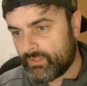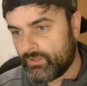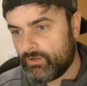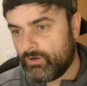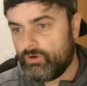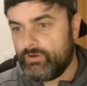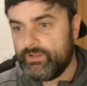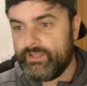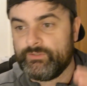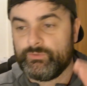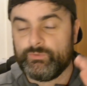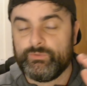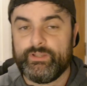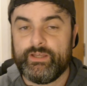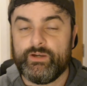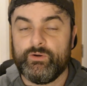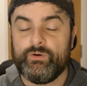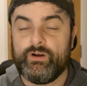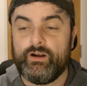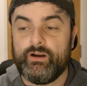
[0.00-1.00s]
Orlando
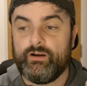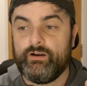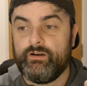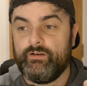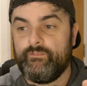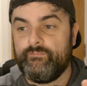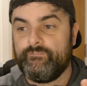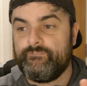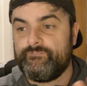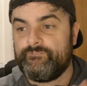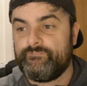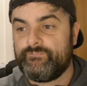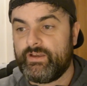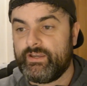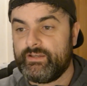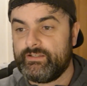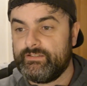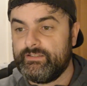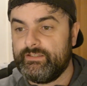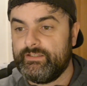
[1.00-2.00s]
now are
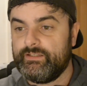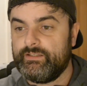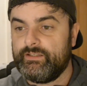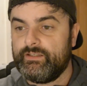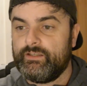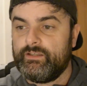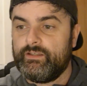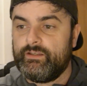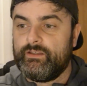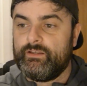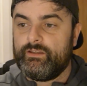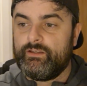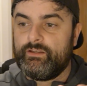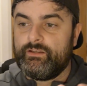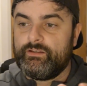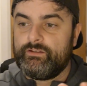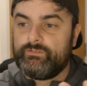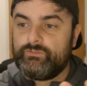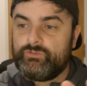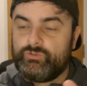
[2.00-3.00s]
finally
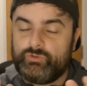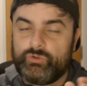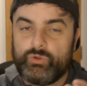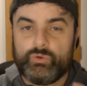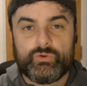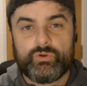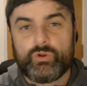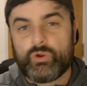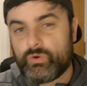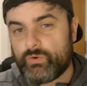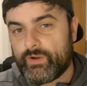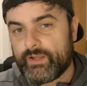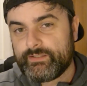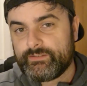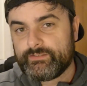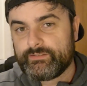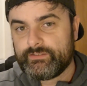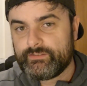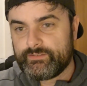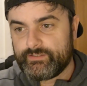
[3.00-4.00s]
doing all right.